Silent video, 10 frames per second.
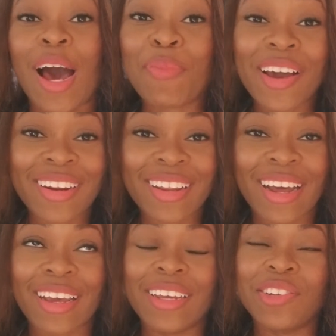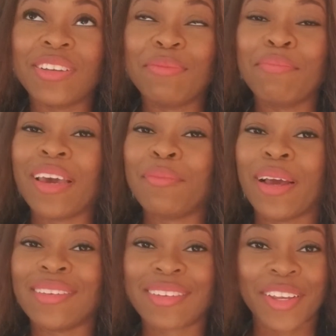I'm not gonna lie, it made
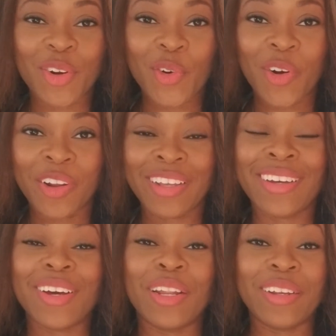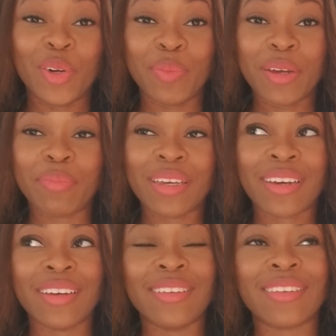my skin crawl a little bit,
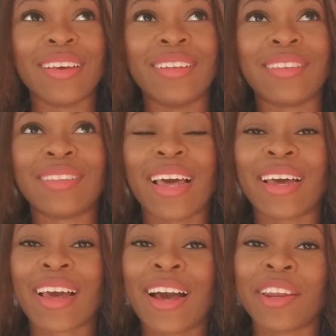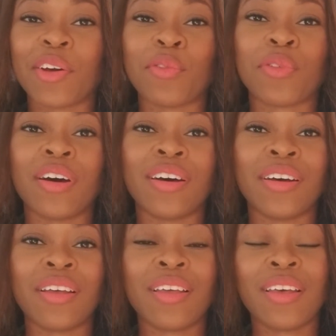because it's that kind
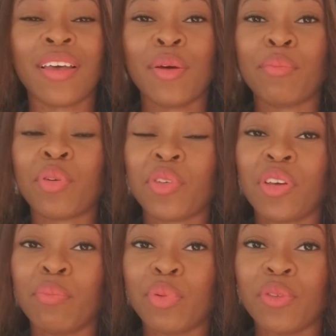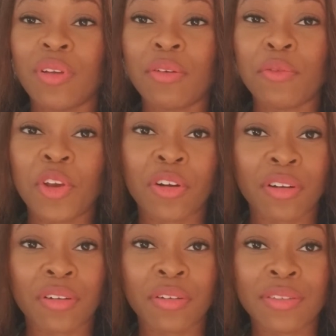of pull
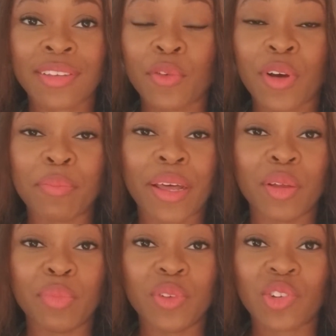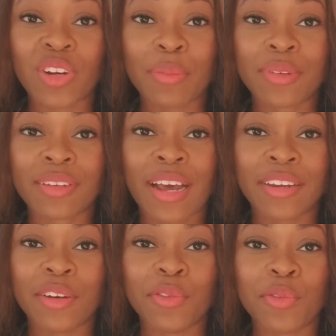yourself up by the bootstraps
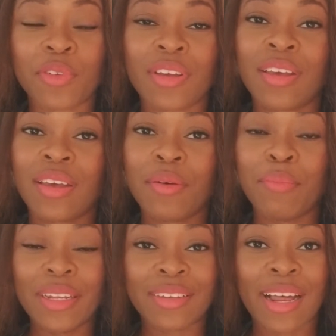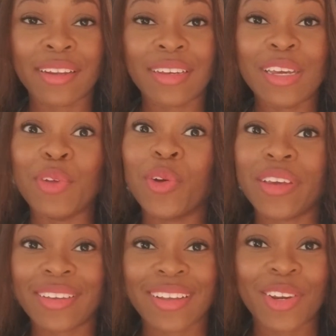kind of mentality, even though
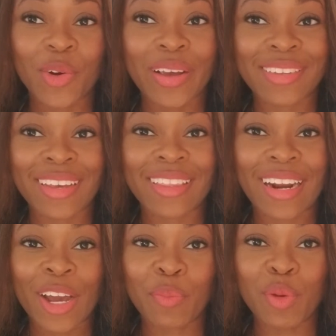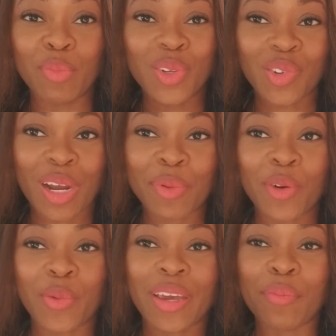yes, I know I say that I help you bootstrap
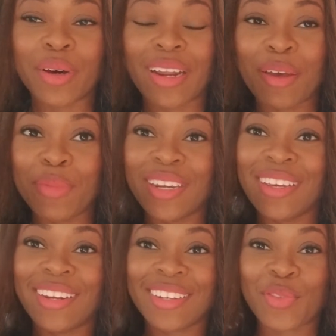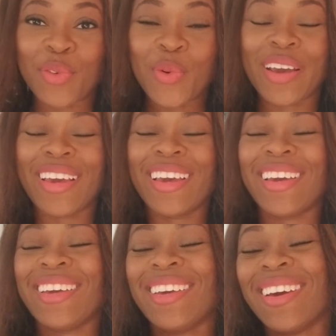your way, but I mean it in a different
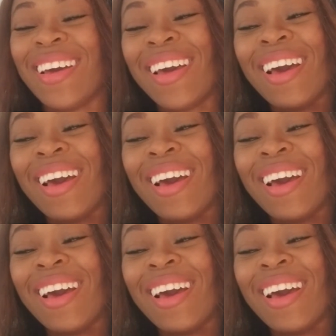way.